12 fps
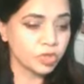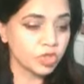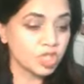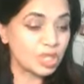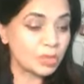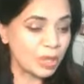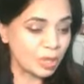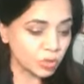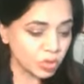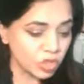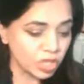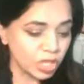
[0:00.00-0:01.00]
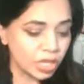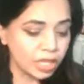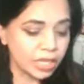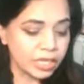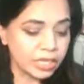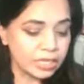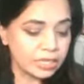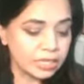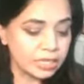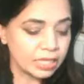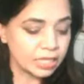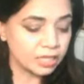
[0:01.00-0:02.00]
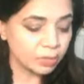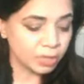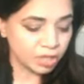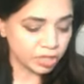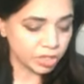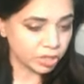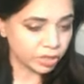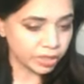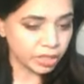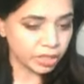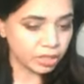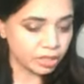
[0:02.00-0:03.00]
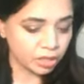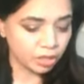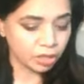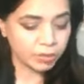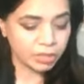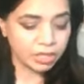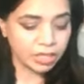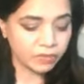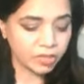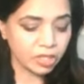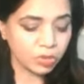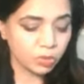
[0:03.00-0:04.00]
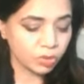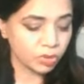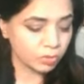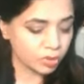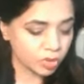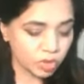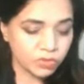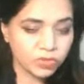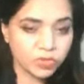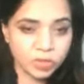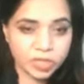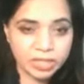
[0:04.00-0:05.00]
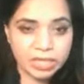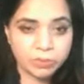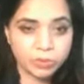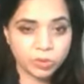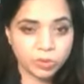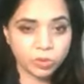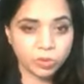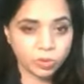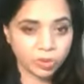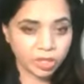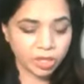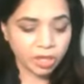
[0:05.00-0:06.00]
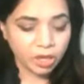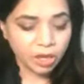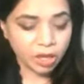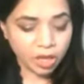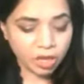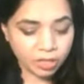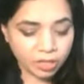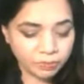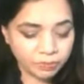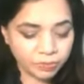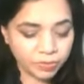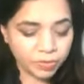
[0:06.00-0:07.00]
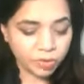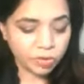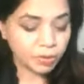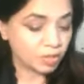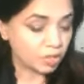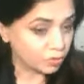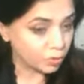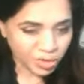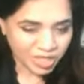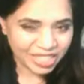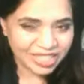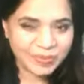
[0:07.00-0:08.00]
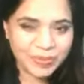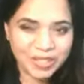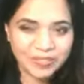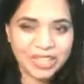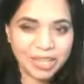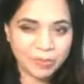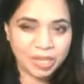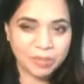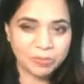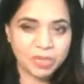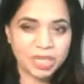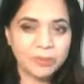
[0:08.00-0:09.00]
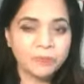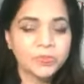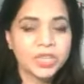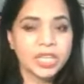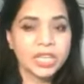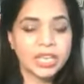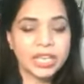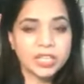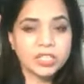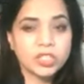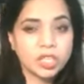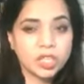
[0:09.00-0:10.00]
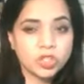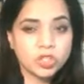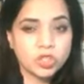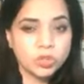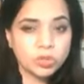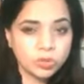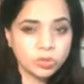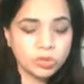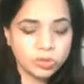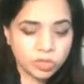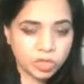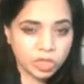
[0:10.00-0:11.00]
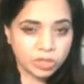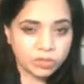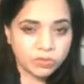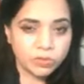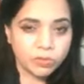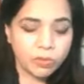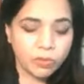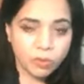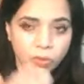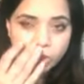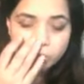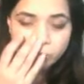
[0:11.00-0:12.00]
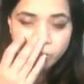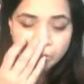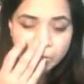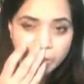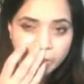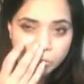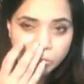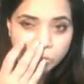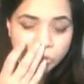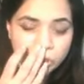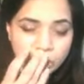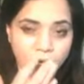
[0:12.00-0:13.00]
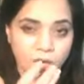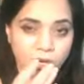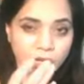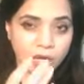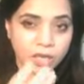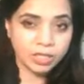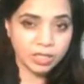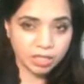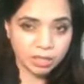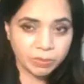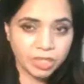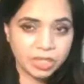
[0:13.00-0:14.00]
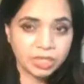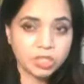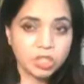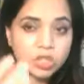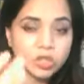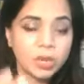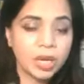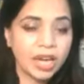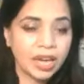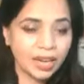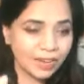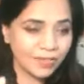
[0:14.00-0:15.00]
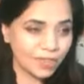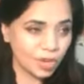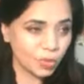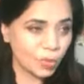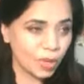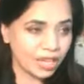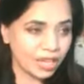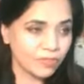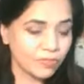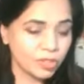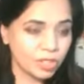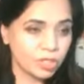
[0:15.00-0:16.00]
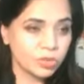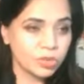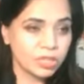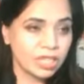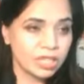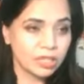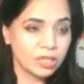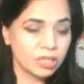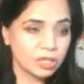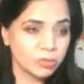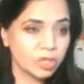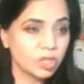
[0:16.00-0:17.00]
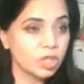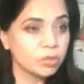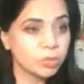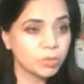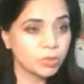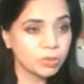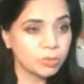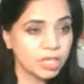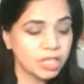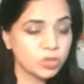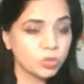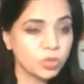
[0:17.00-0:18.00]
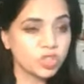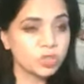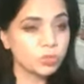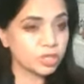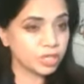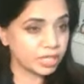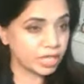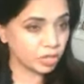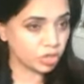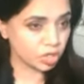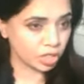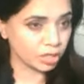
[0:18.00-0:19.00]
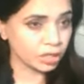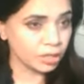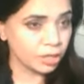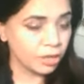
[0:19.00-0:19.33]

spouse is in the military, in the Army, Navy Reserves, for example, or special forces, whatever that might be, and you yourself or your family members are undocumented, you have a way for you to get something called parole in place, which is protection